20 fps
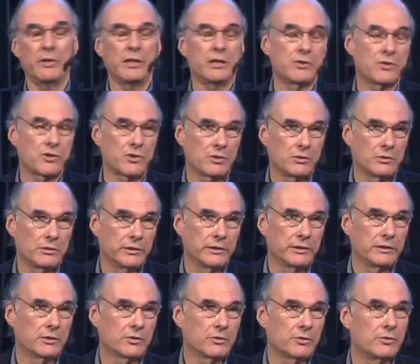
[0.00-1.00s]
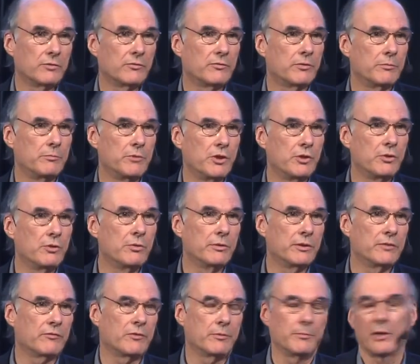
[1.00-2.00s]
We can certainly learn from you
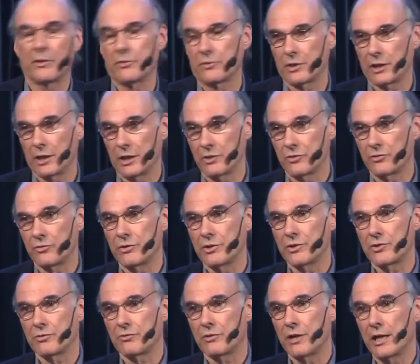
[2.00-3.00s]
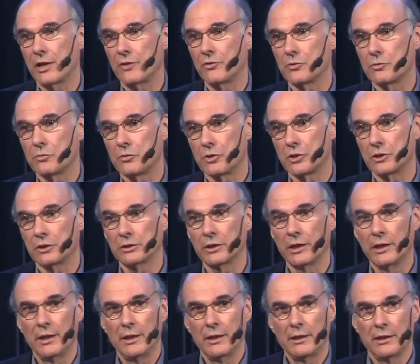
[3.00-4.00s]
and from other countries around the world.
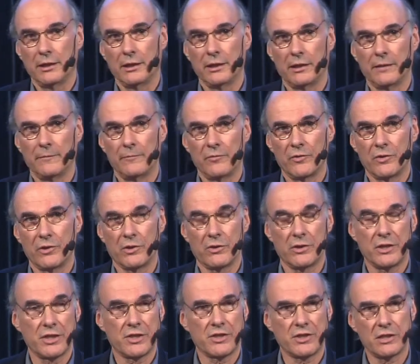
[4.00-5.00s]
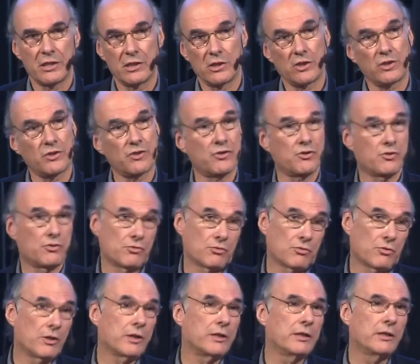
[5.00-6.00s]
There is an
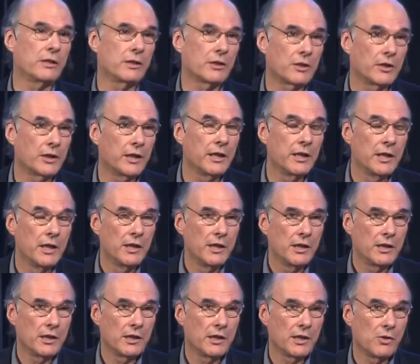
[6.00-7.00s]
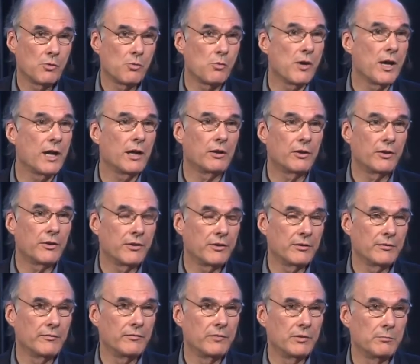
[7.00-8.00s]
extraordinary wealth
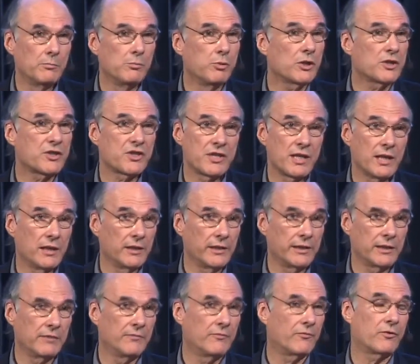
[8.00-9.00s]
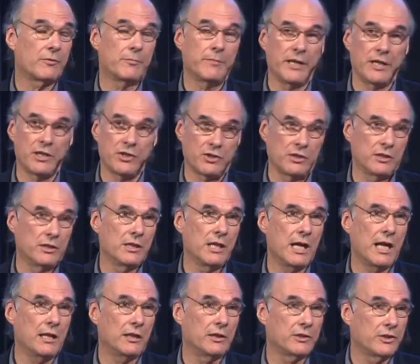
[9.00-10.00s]
of book-selling information,
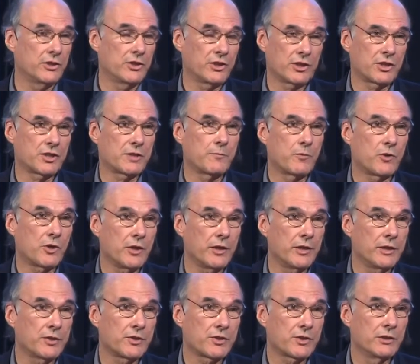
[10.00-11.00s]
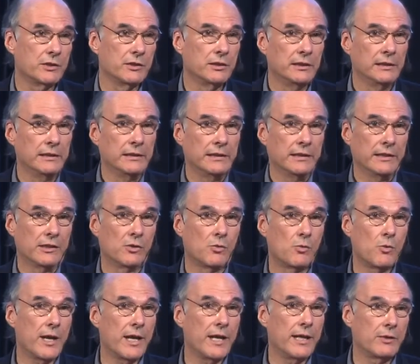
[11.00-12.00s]
knowledge, experience, and in a
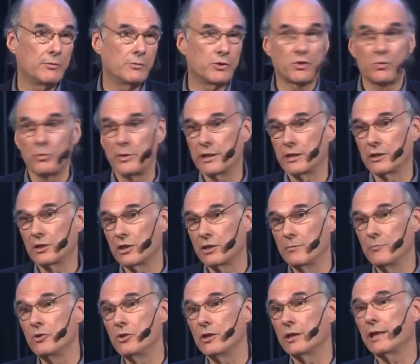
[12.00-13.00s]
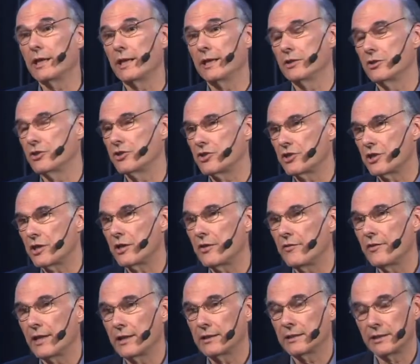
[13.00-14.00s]
way in which we can communicate and
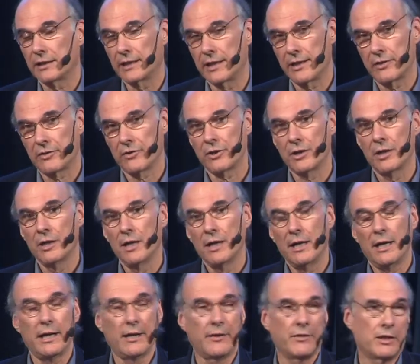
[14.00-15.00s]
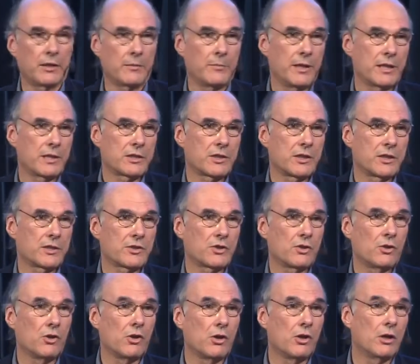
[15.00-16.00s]
share that together, I think makes us
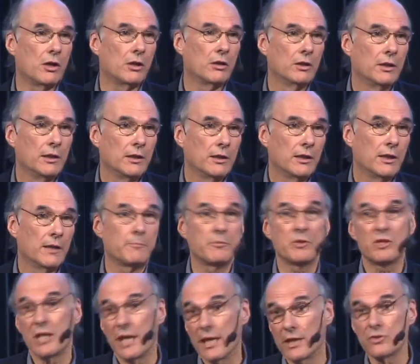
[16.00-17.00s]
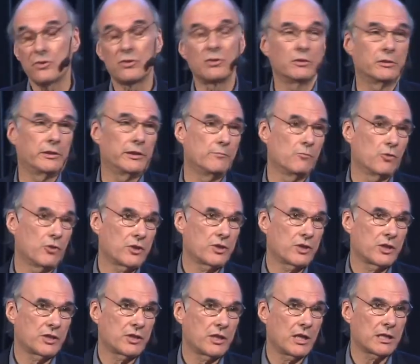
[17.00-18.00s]
all potentially more
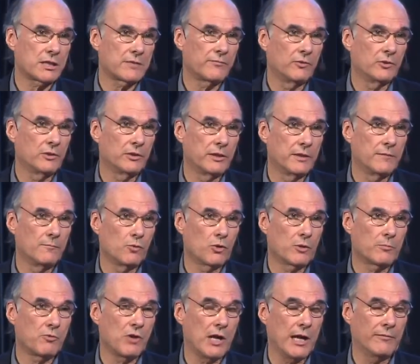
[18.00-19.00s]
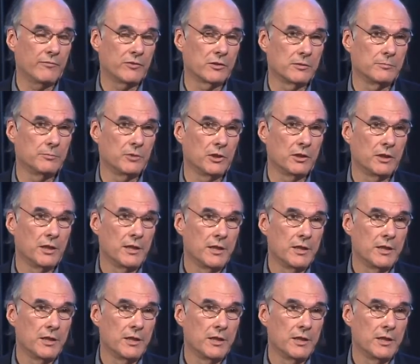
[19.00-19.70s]
successful and more profitable.